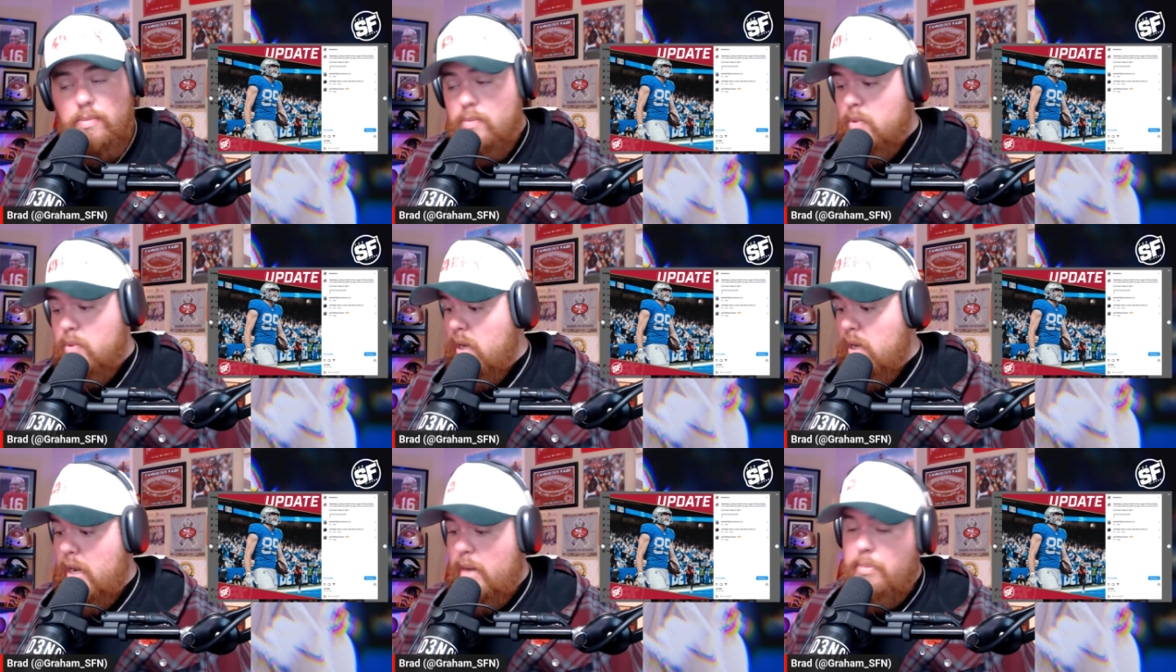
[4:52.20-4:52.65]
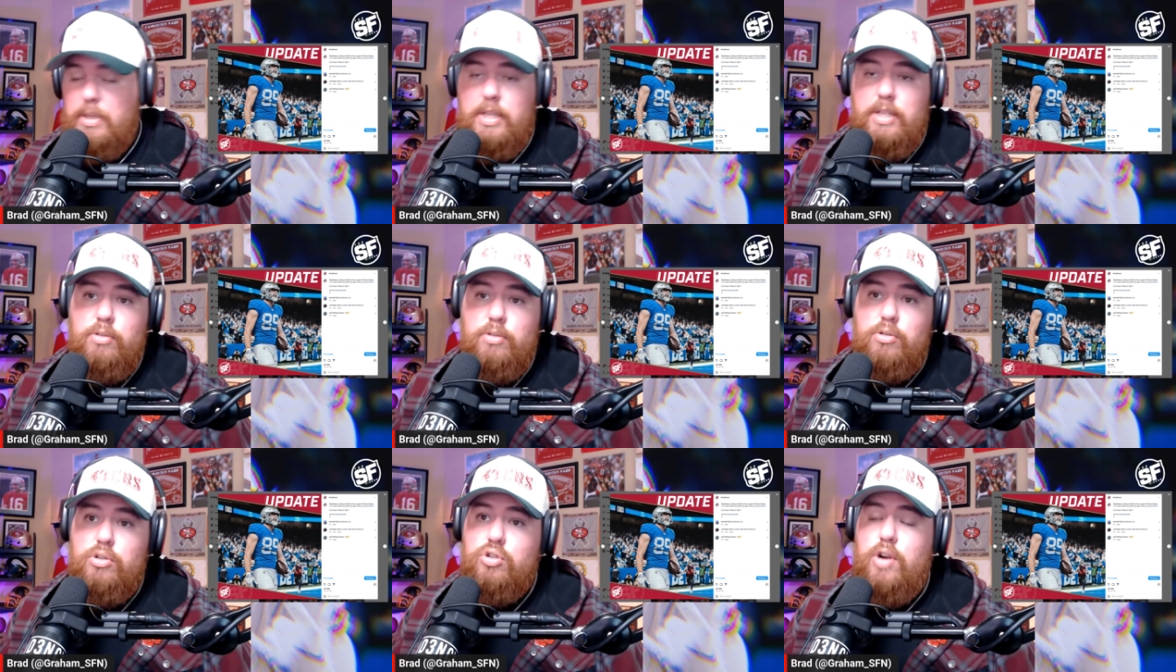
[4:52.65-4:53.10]
I mean,
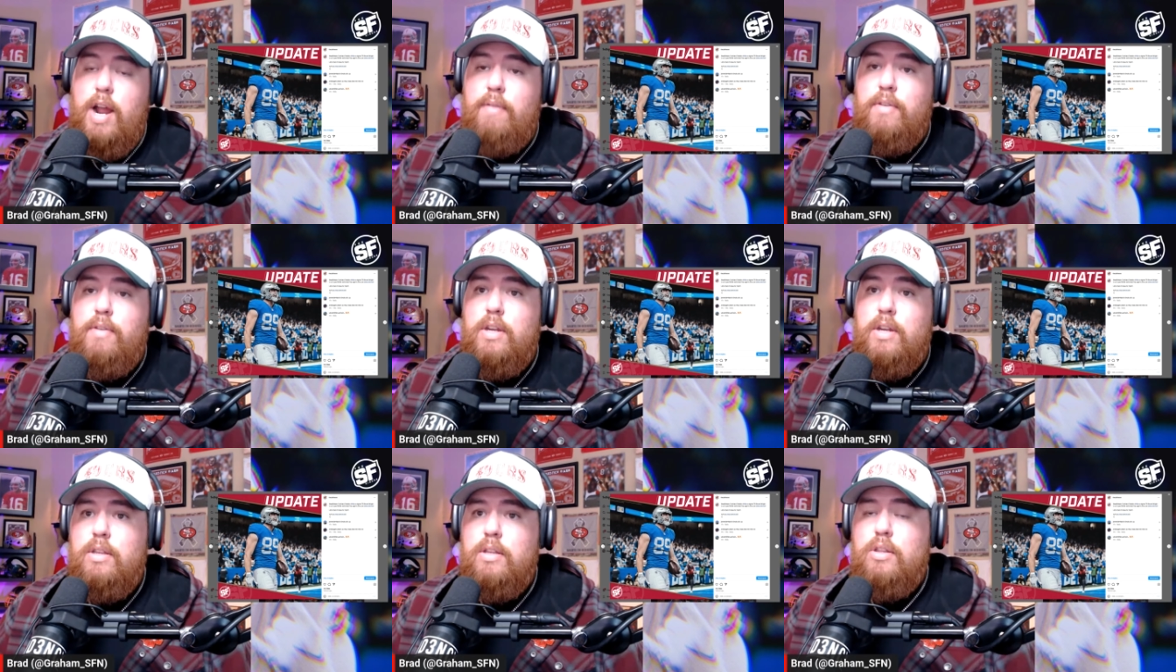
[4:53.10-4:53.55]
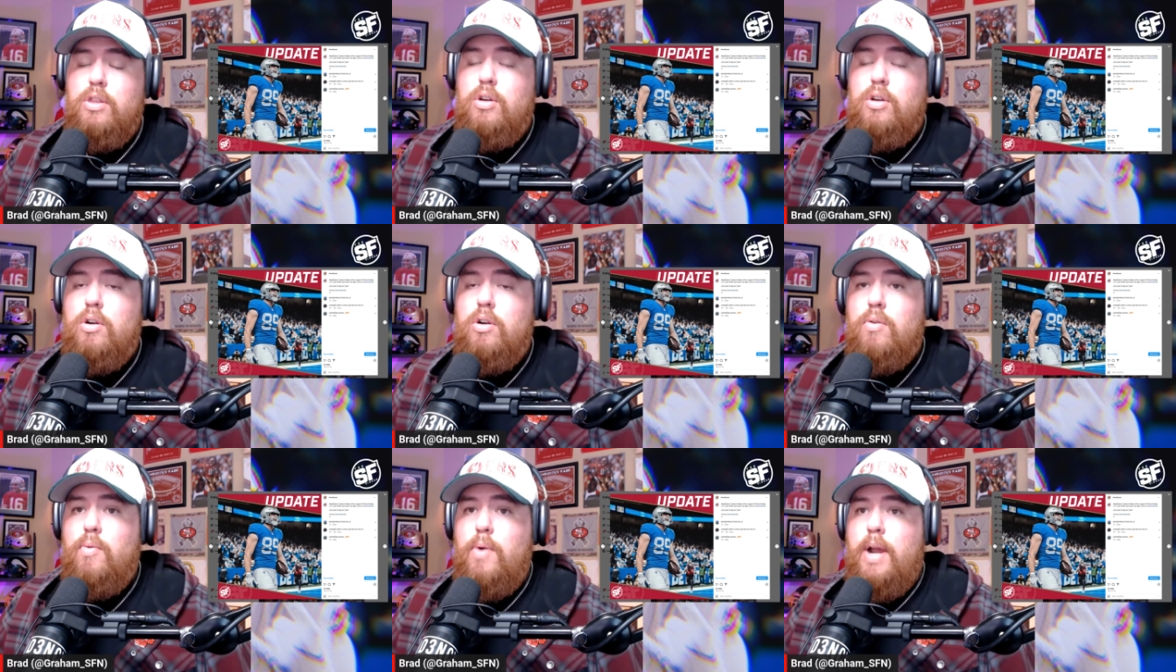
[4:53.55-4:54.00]
he was drafted in the
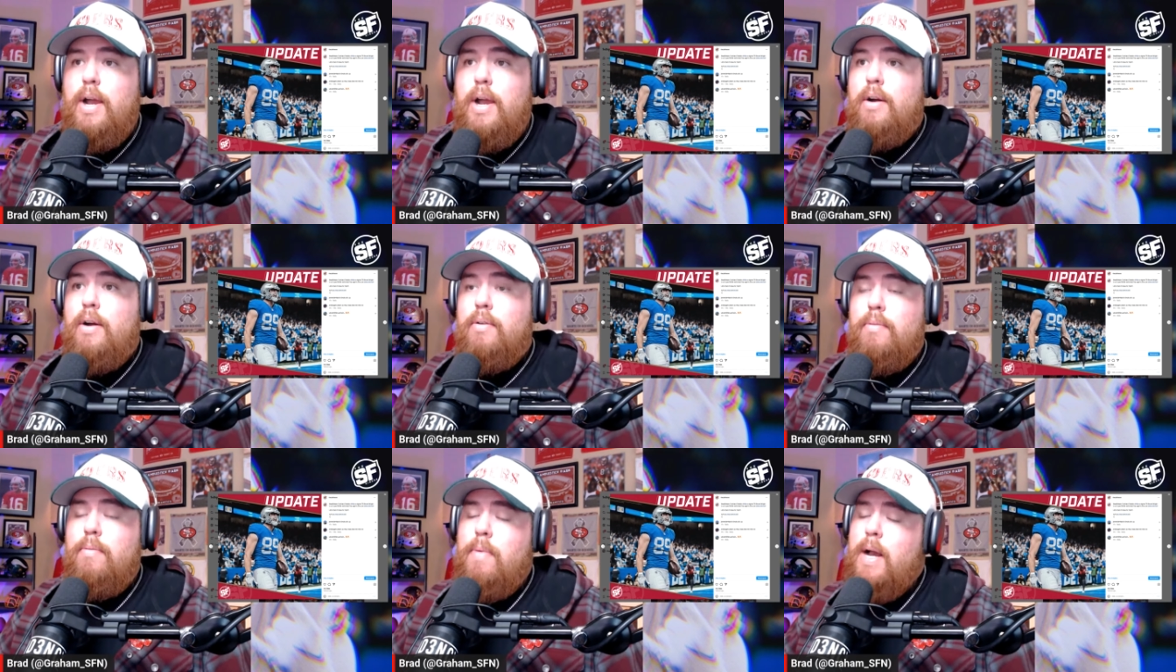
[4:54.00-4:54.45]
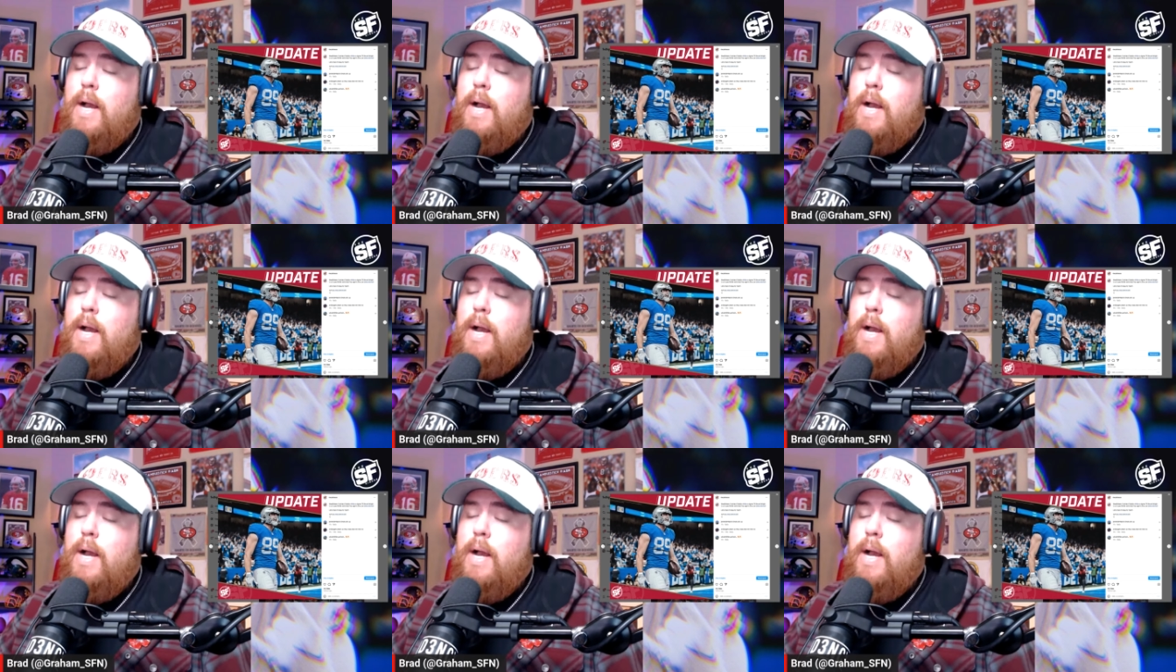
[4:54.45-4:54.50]
3rd round.